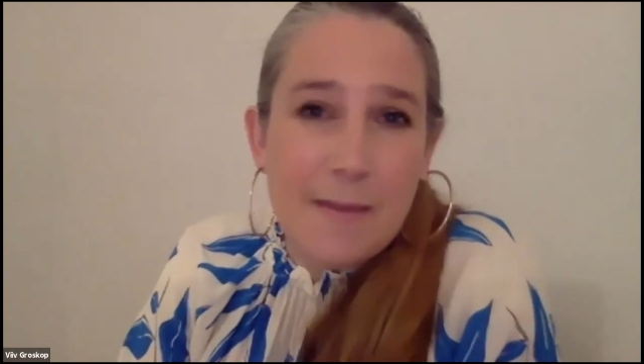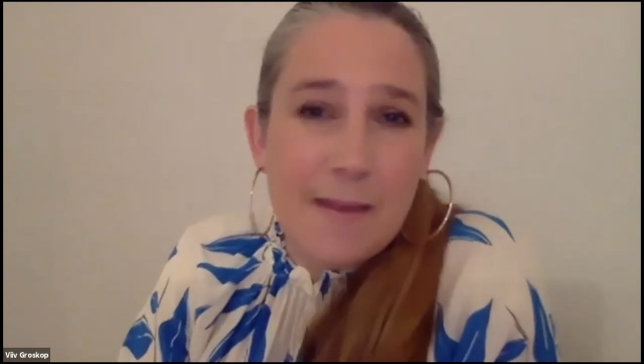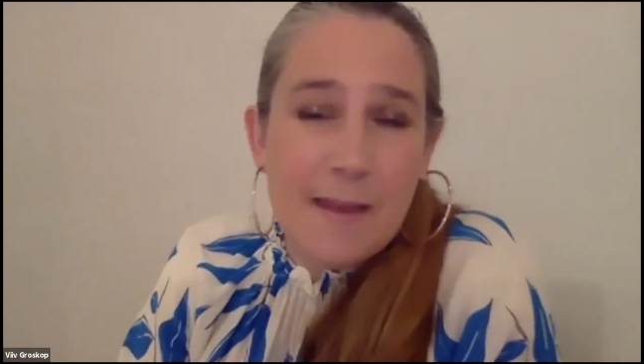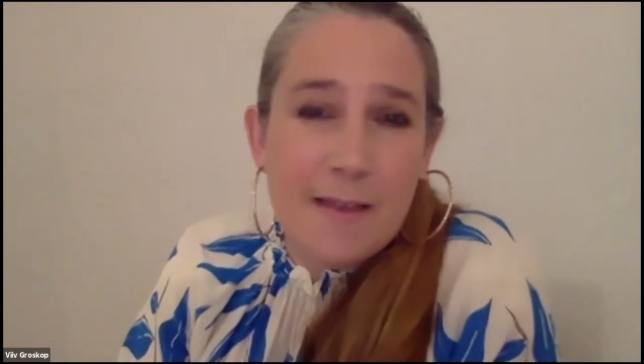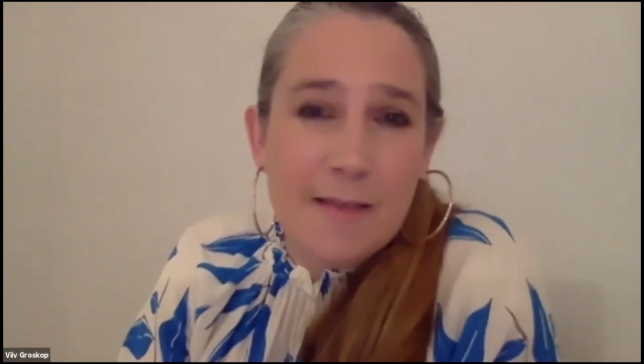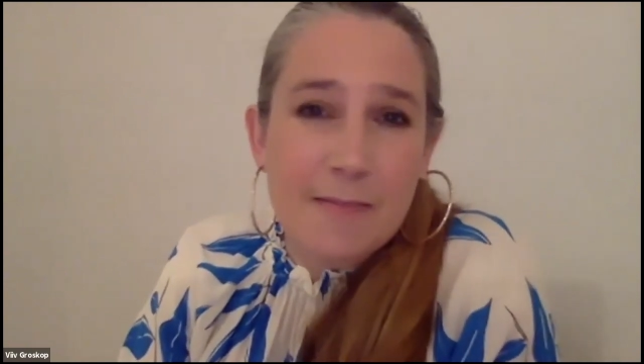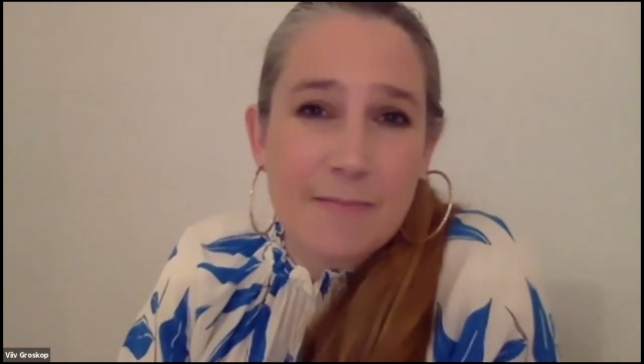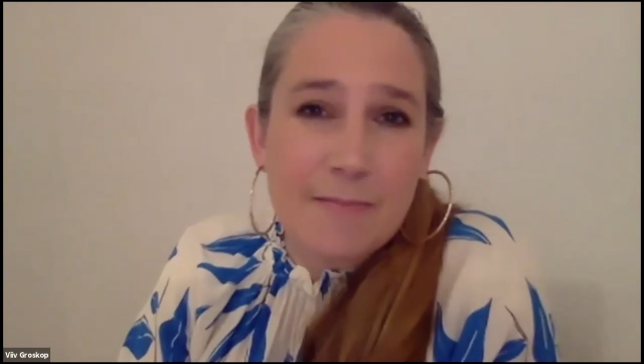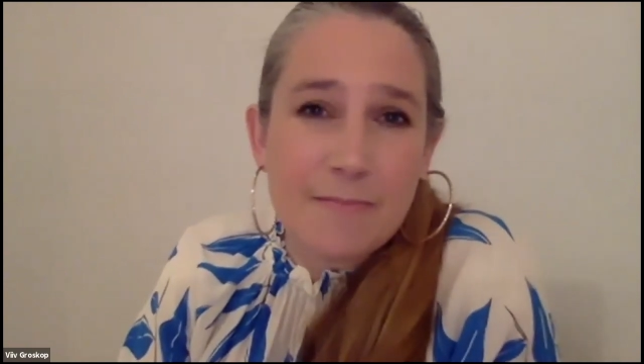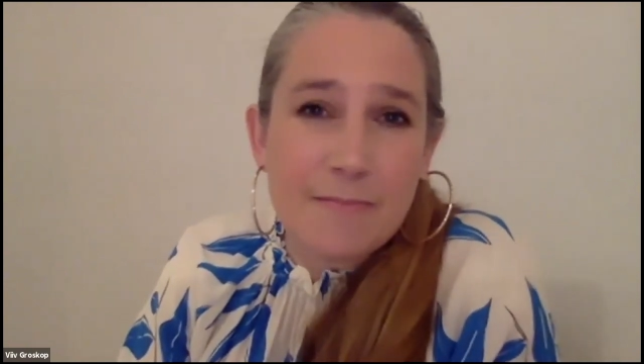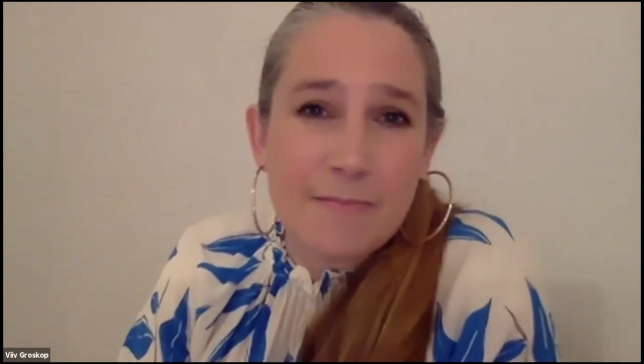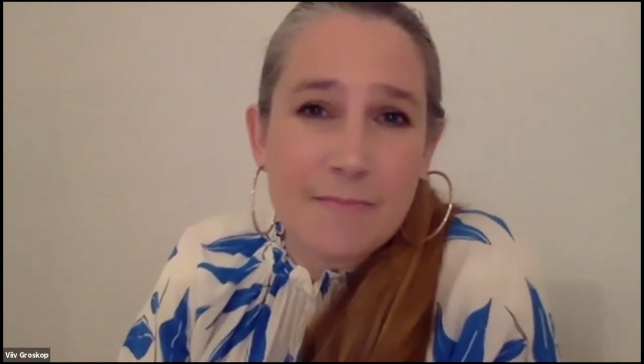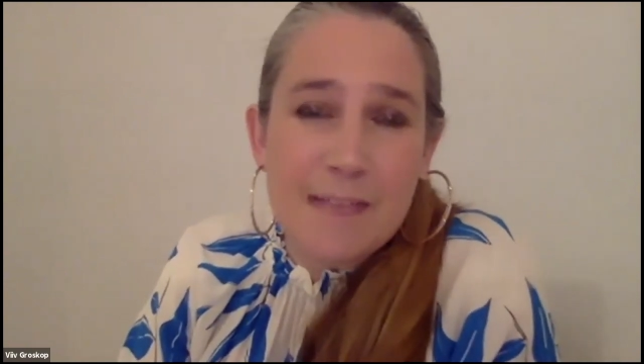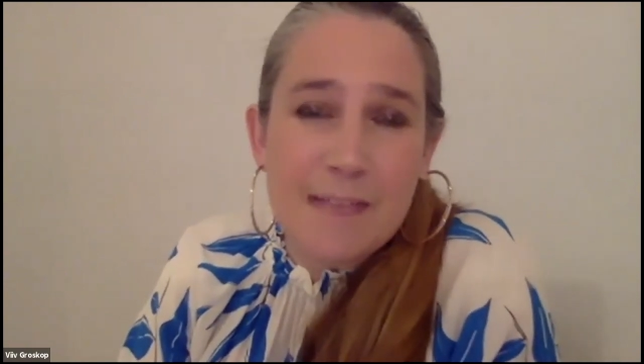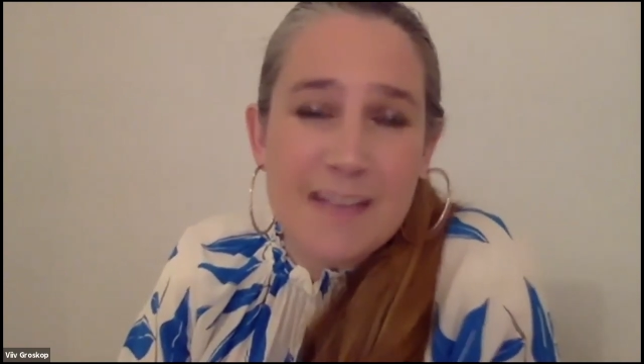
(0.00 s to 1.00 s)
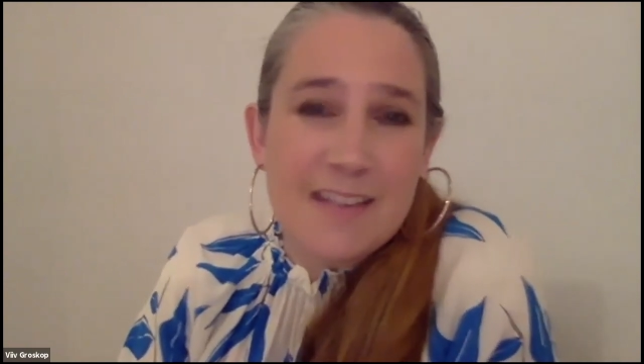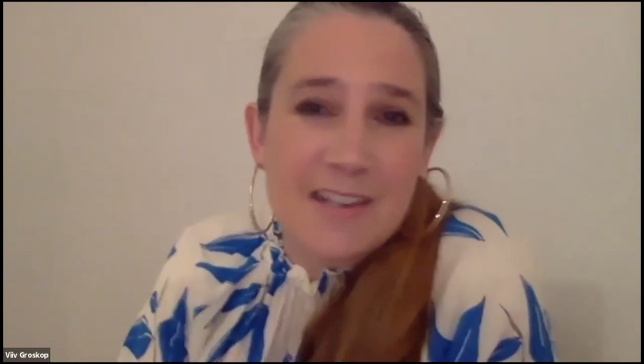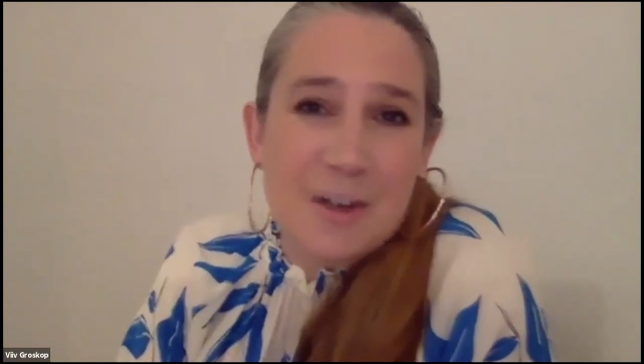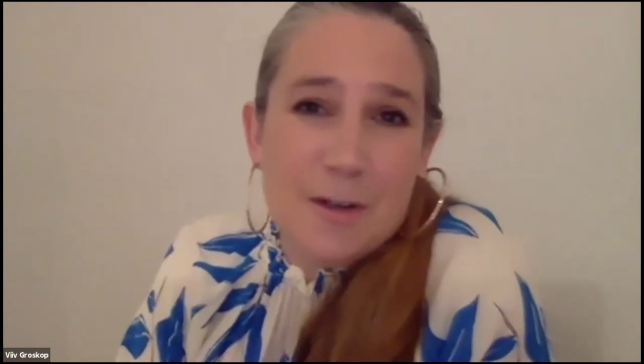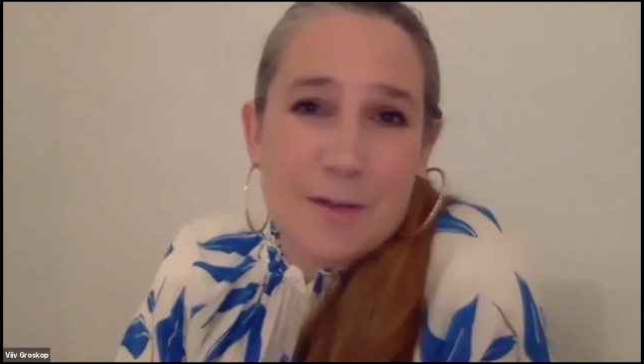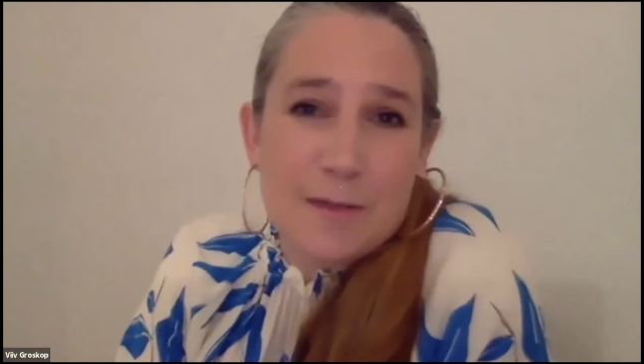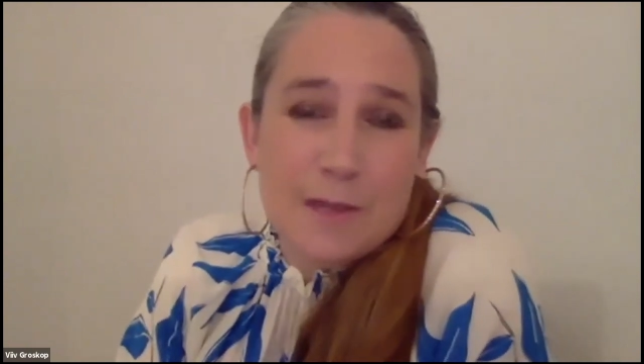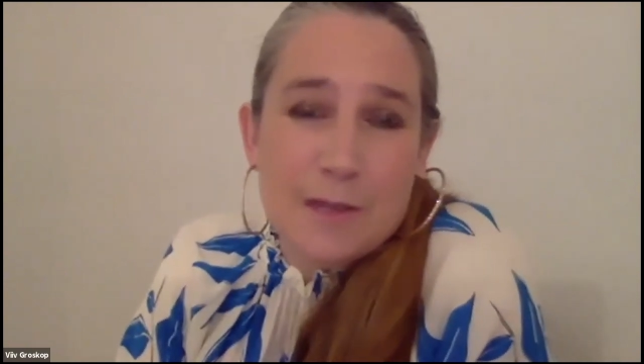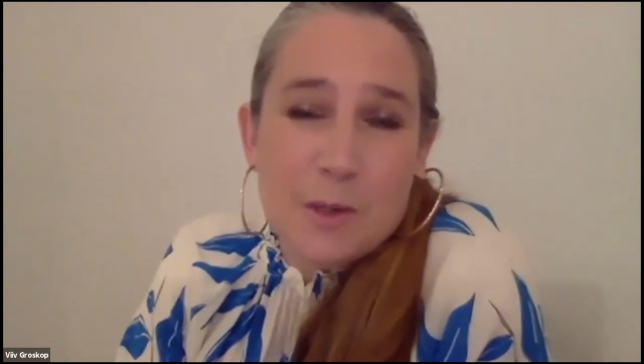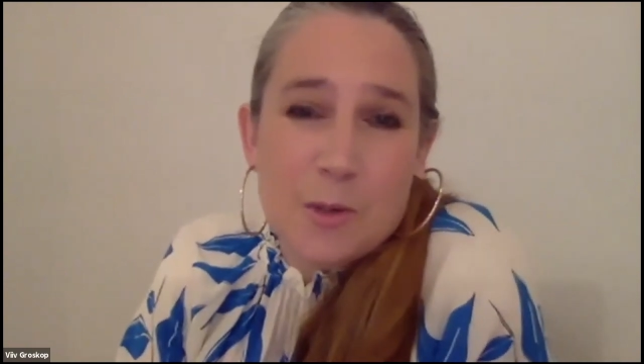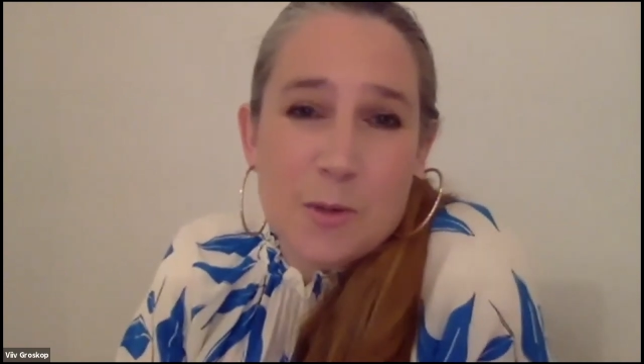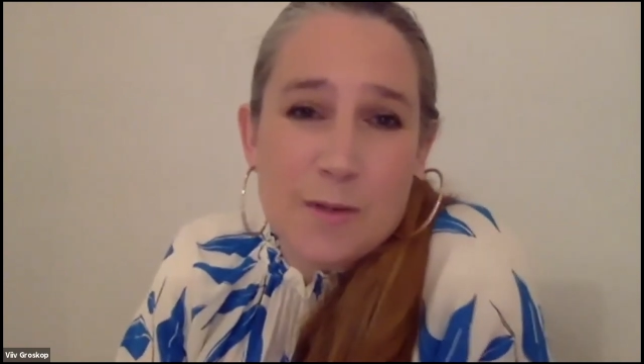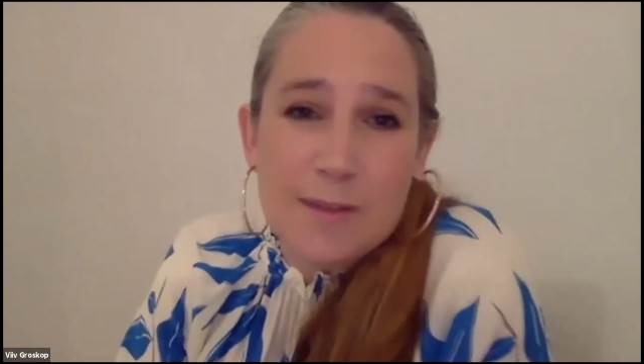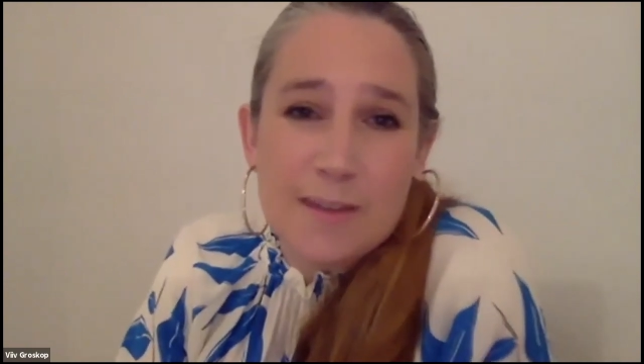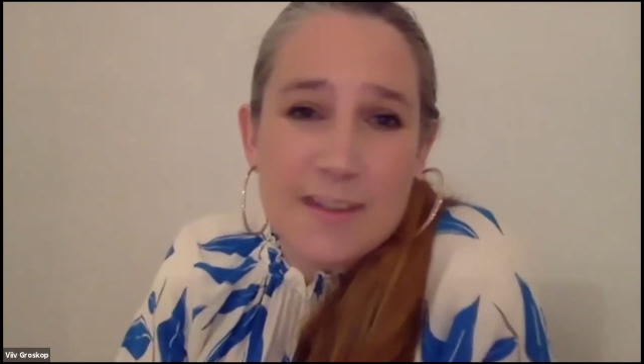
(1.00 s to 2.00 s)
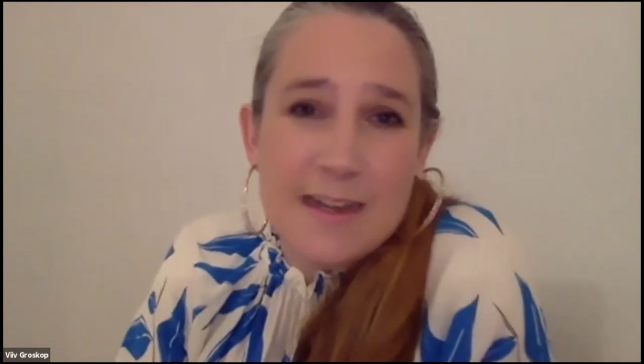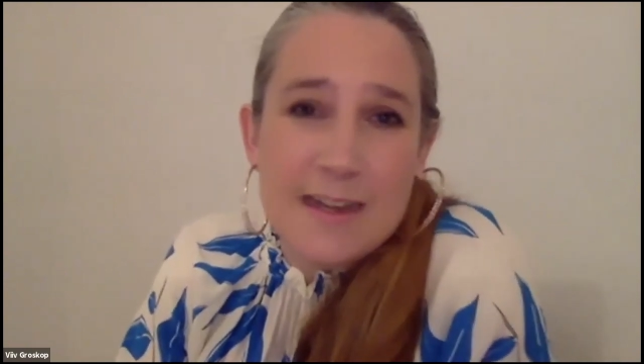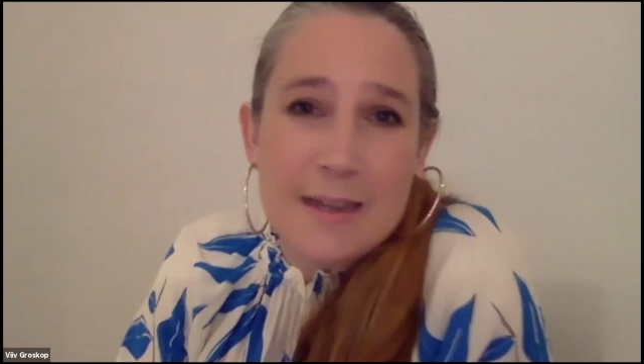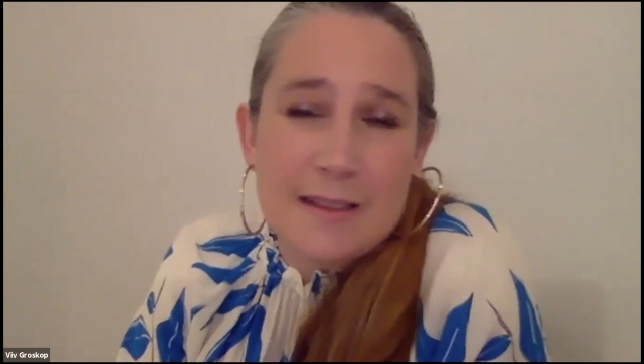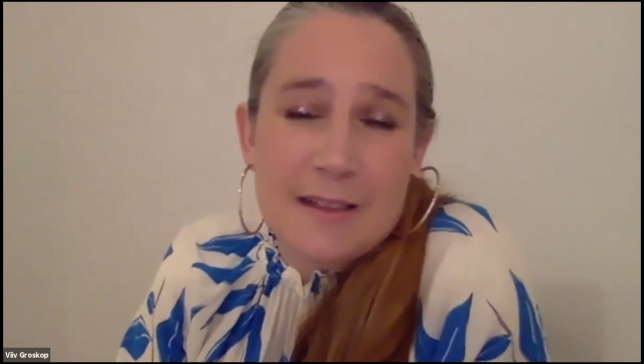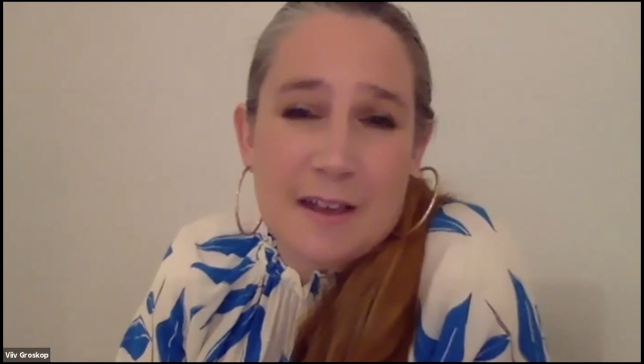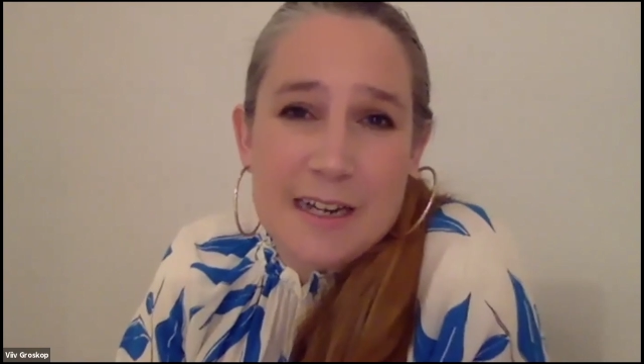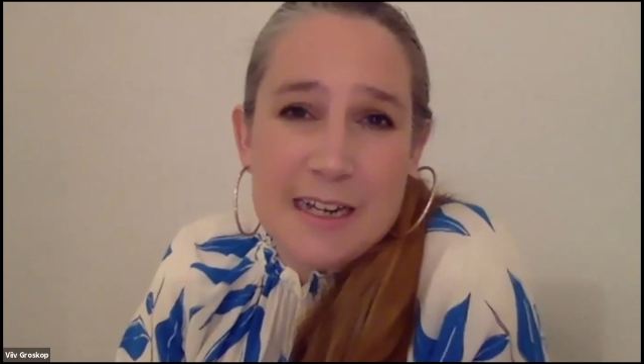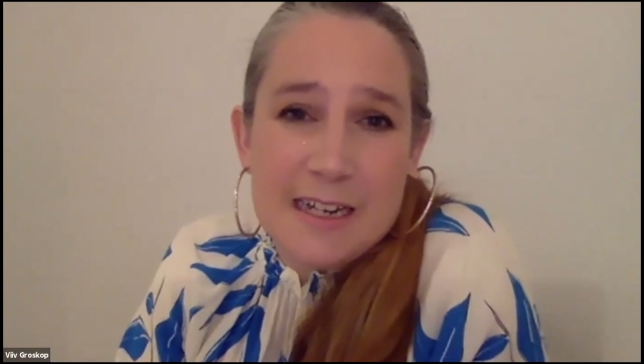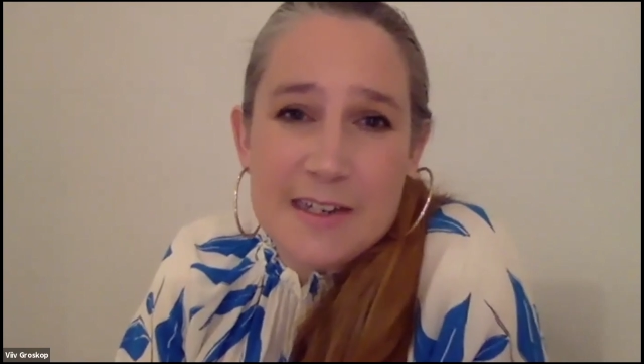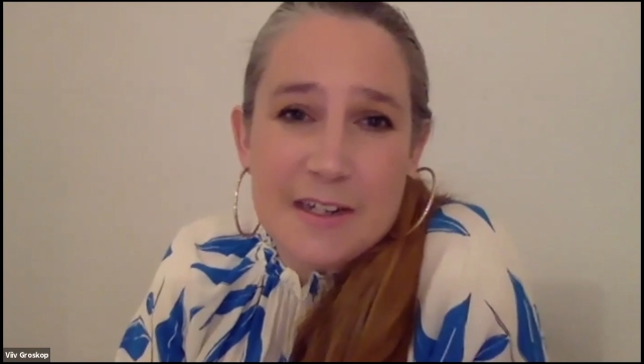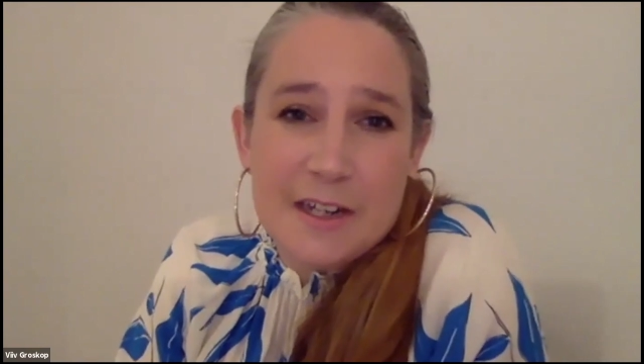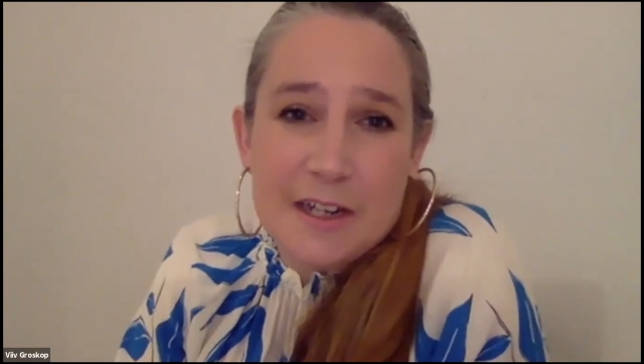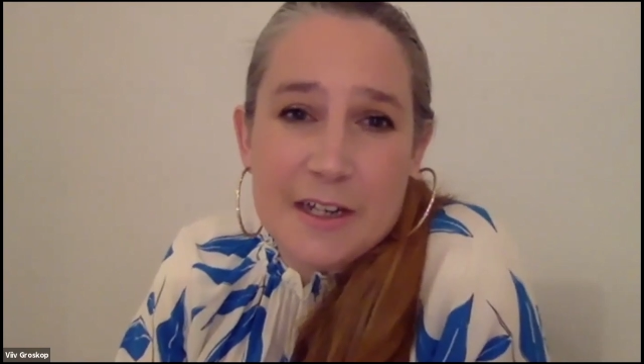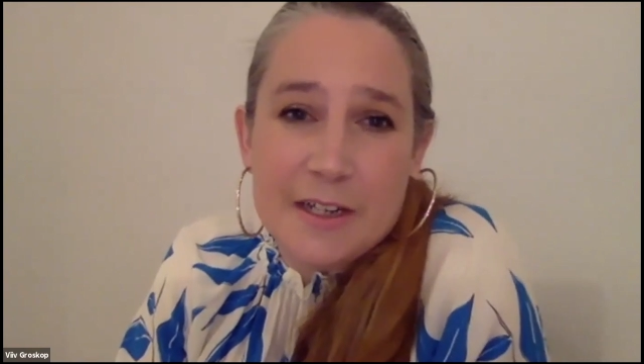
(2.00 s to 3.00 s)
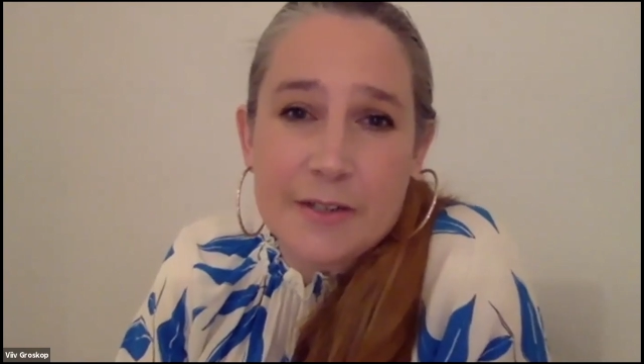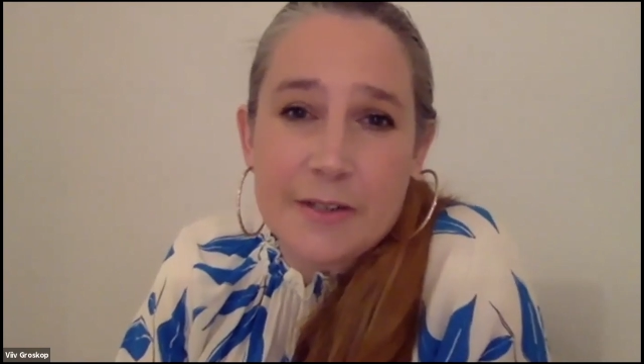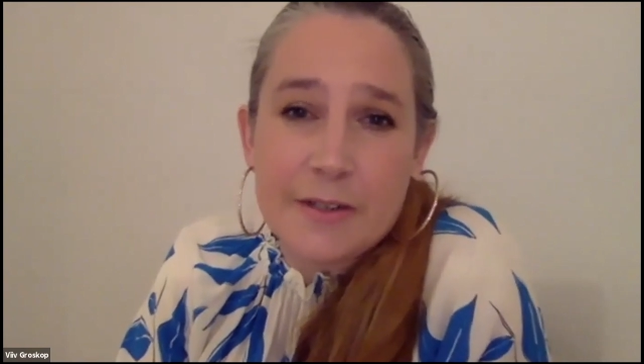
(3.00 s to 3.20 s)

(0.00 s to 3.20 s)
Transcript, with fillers: a message after the call if there's anything that I need to know?